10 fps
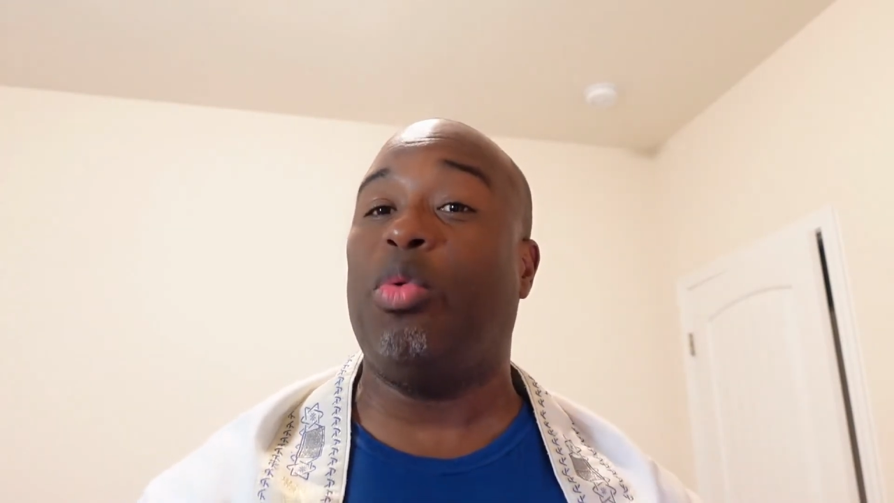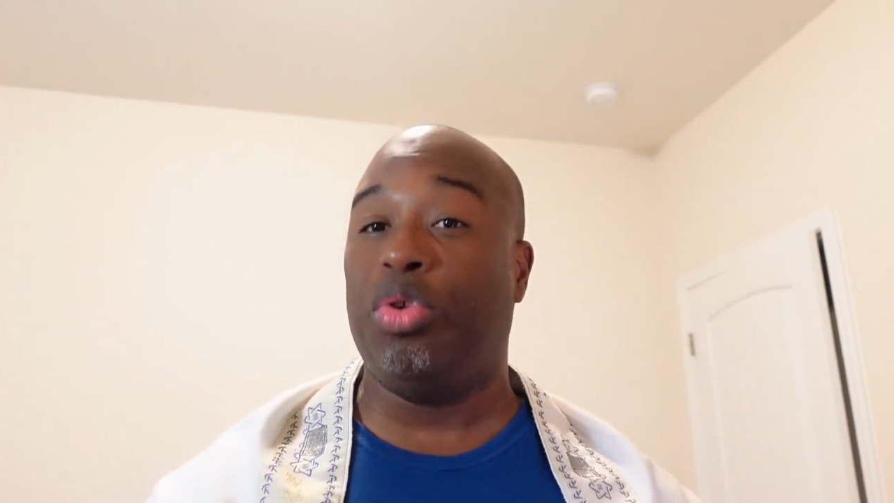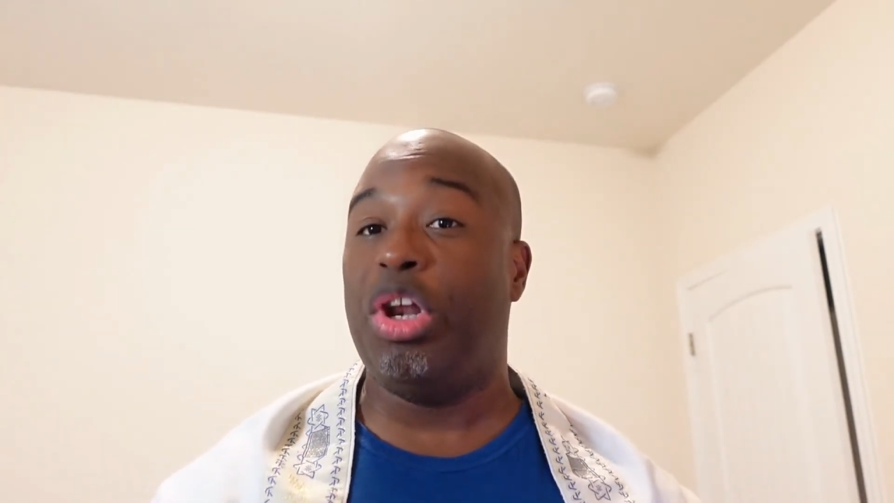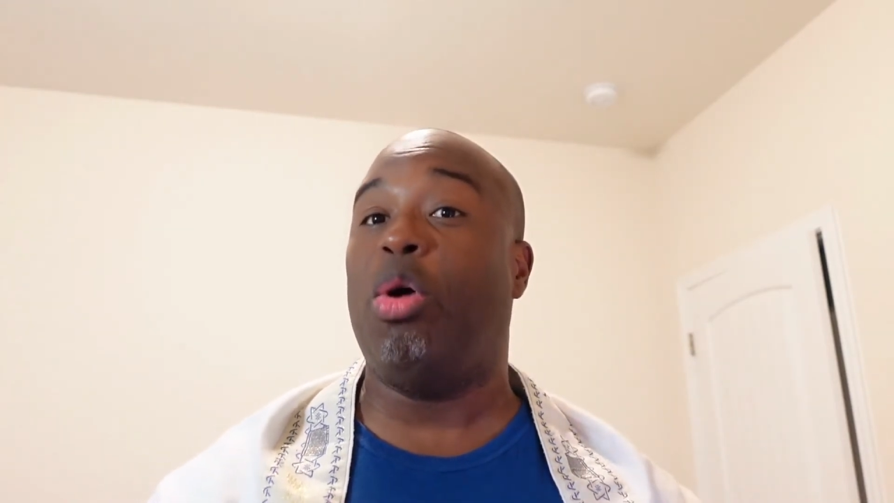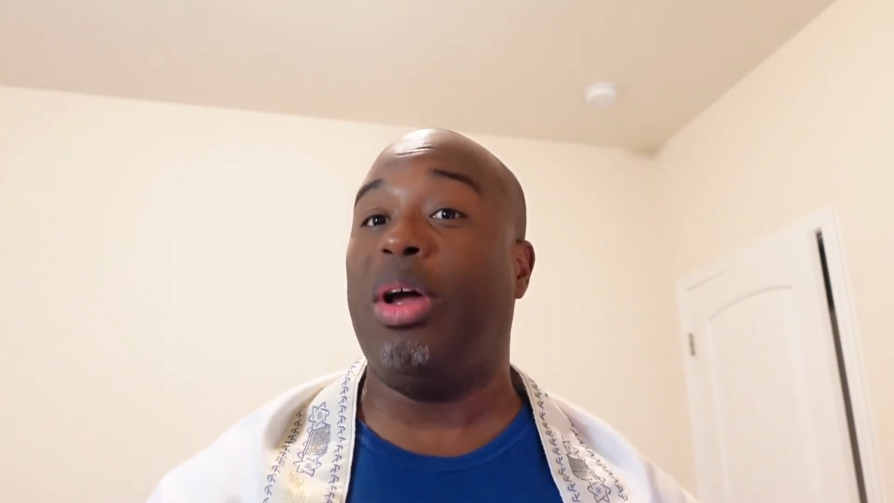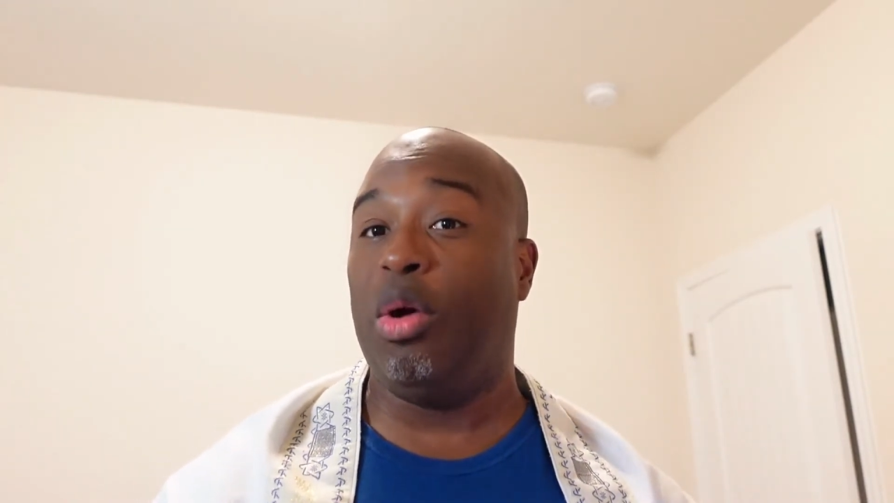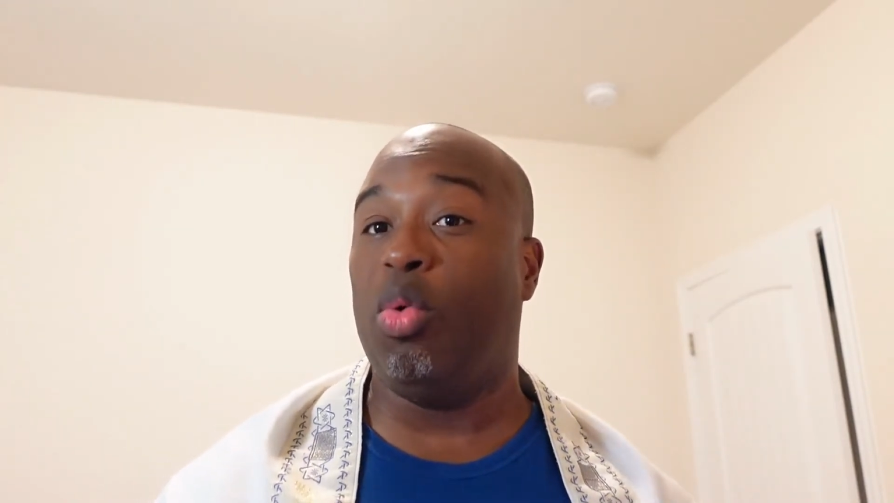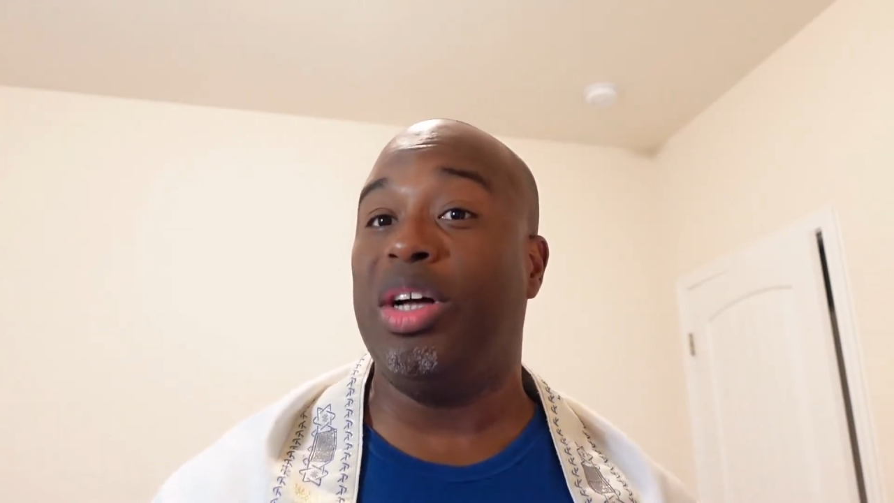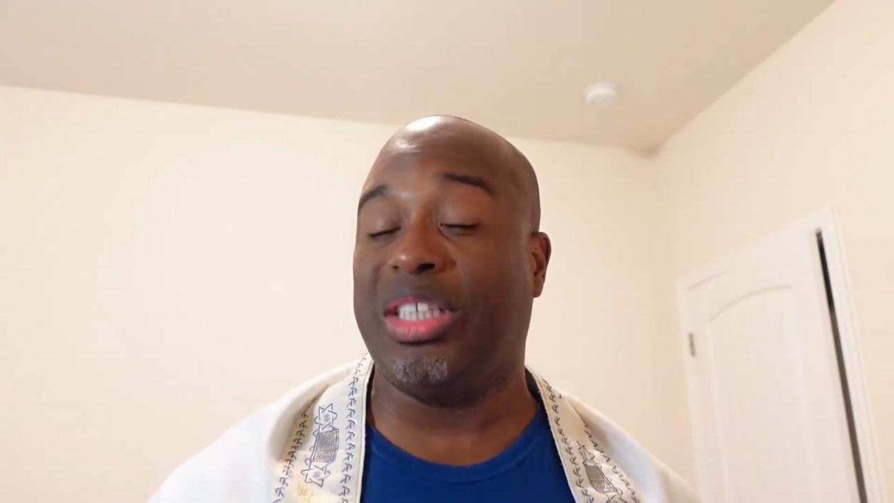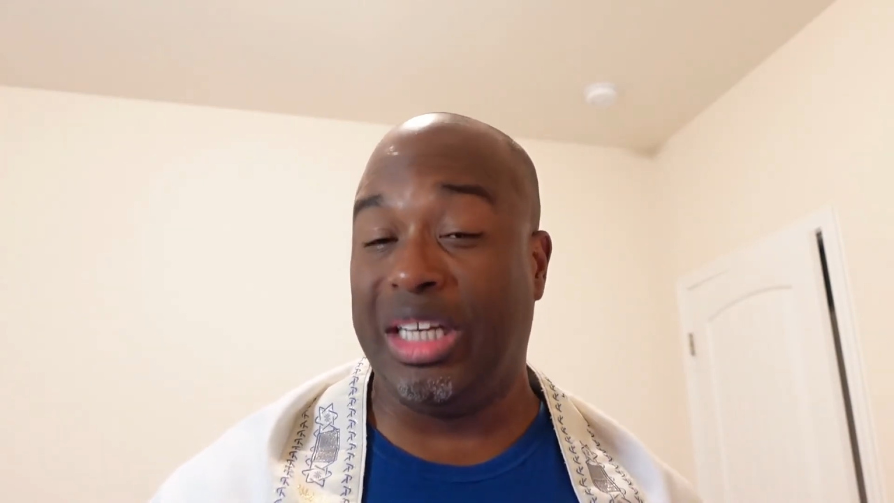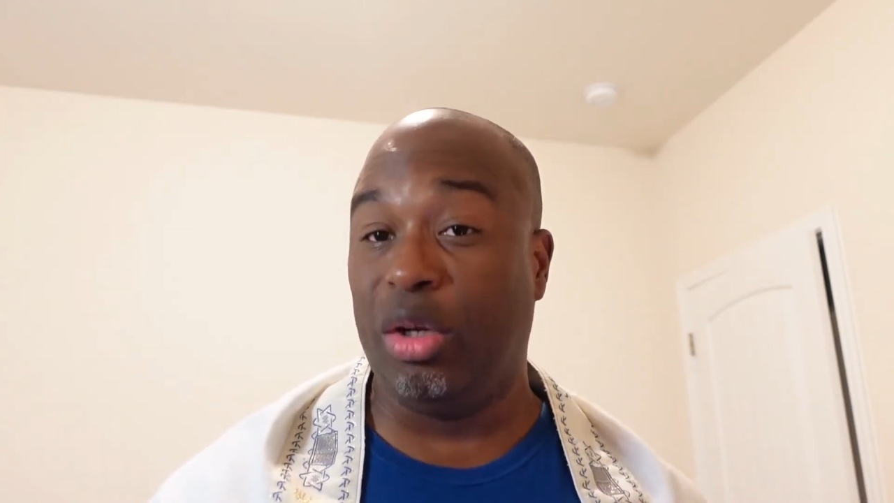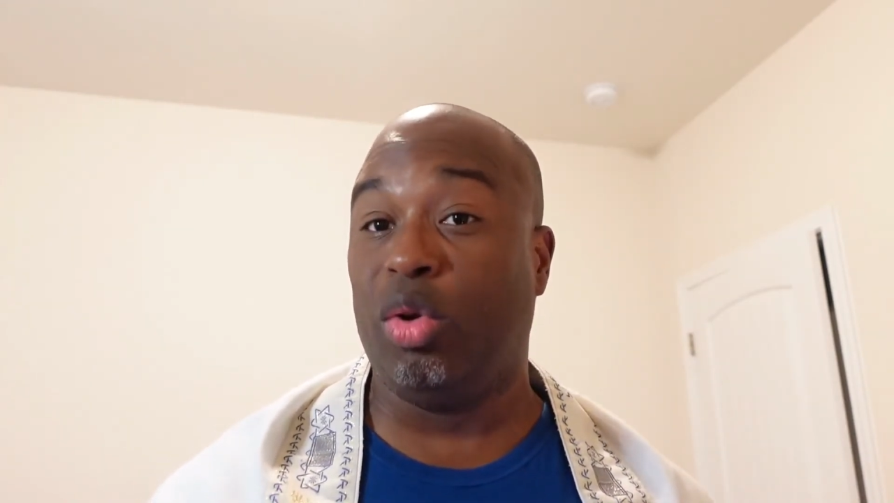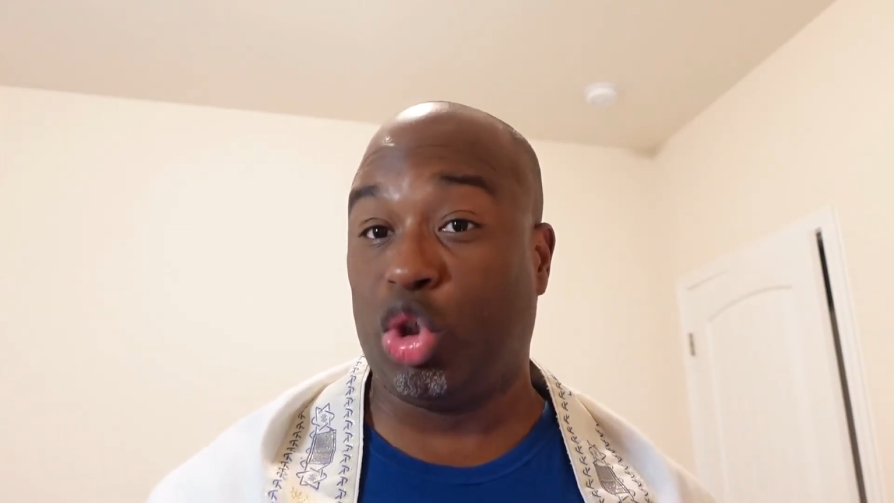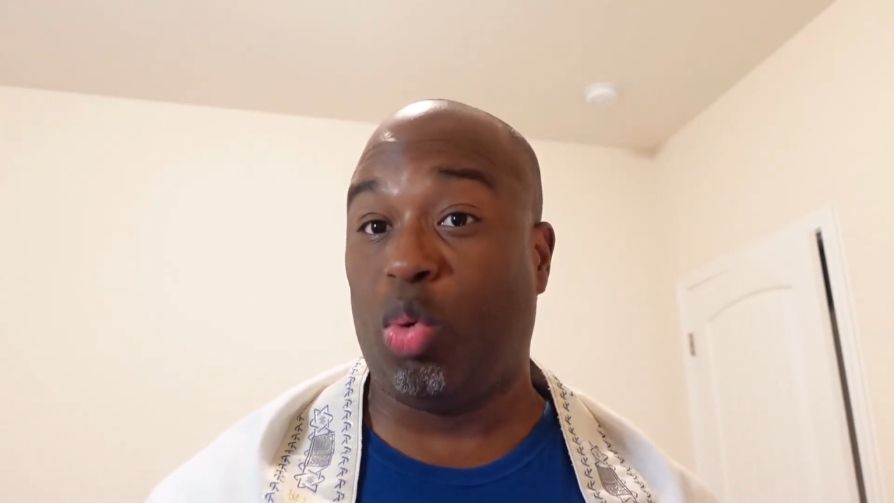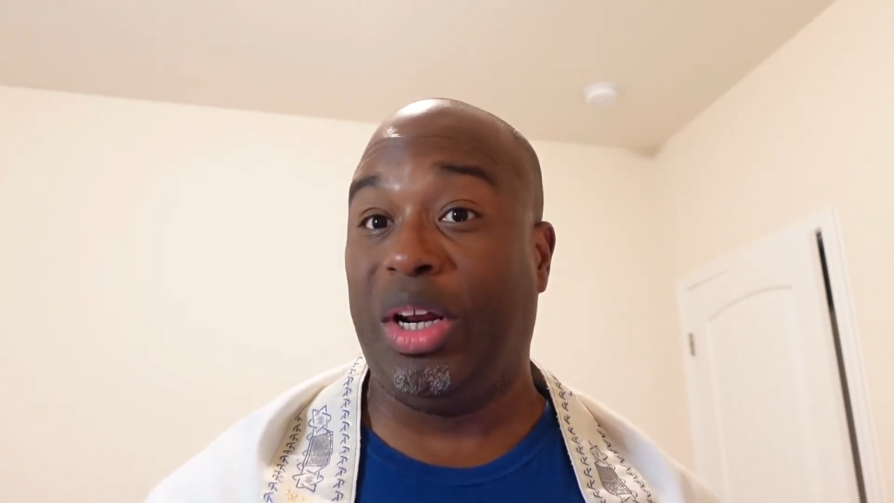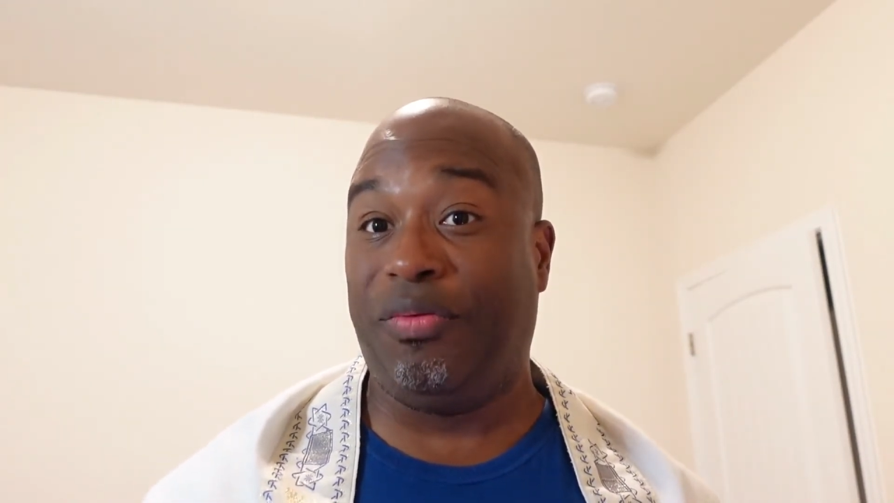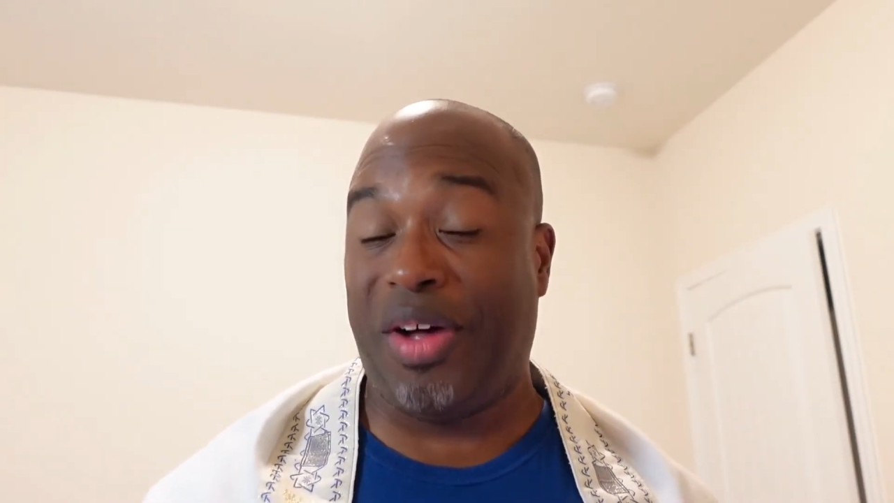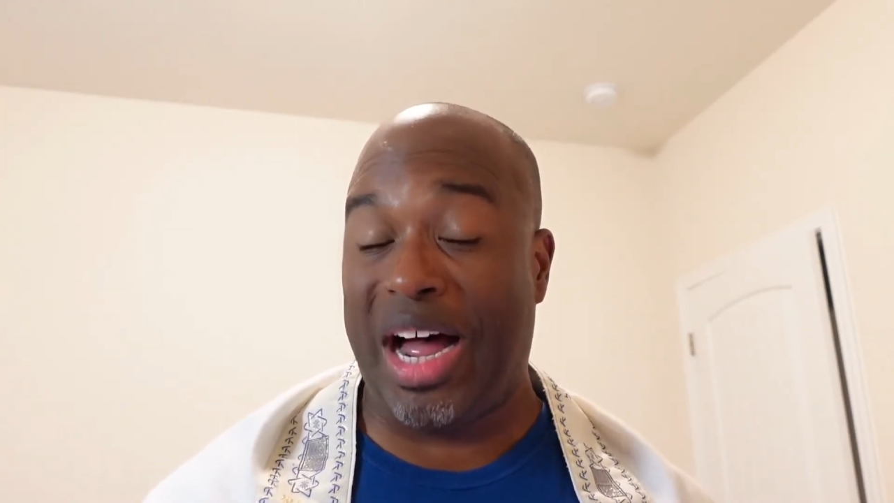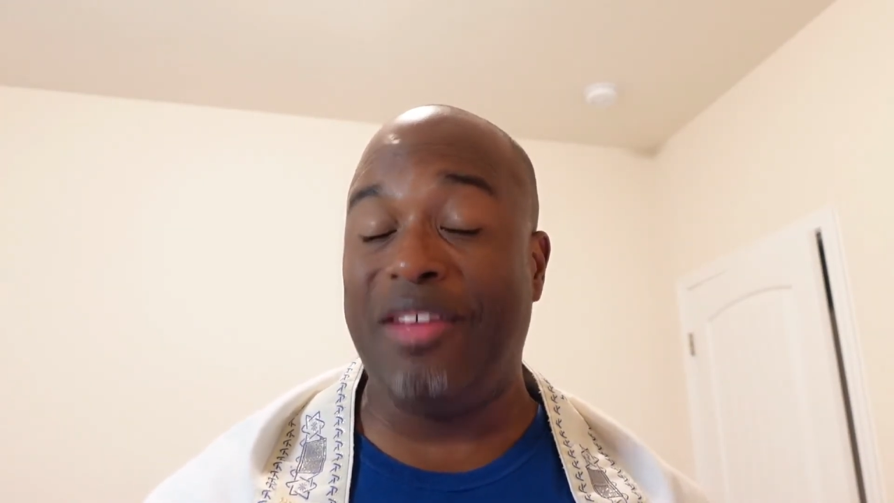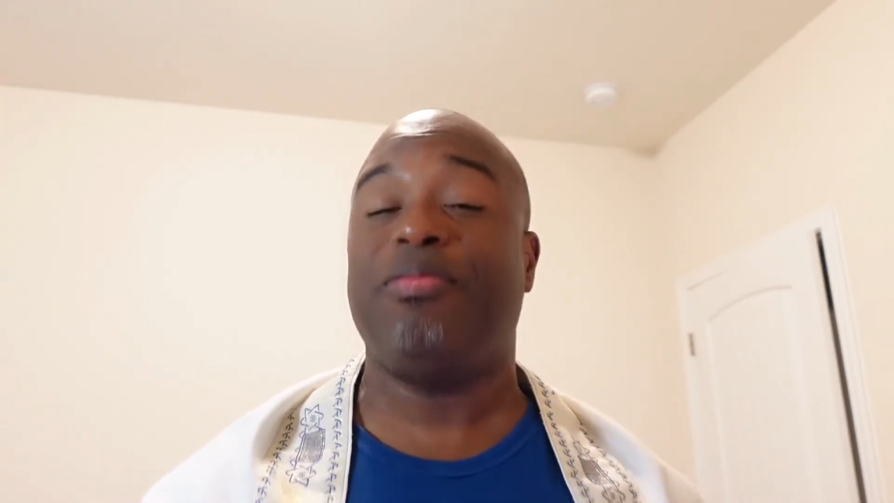will know it was Elul
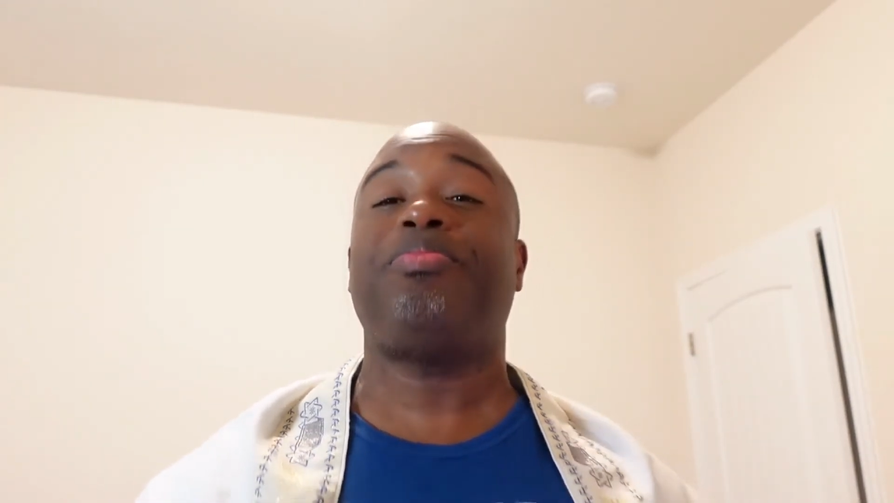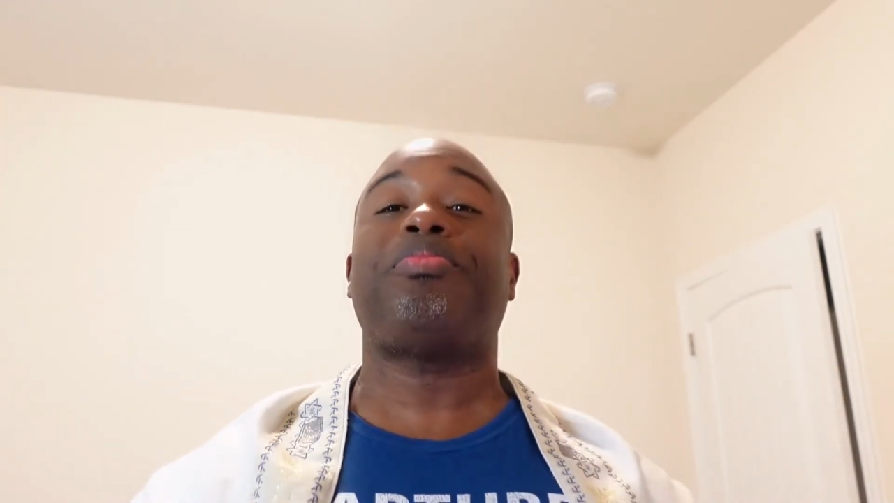twenty-five.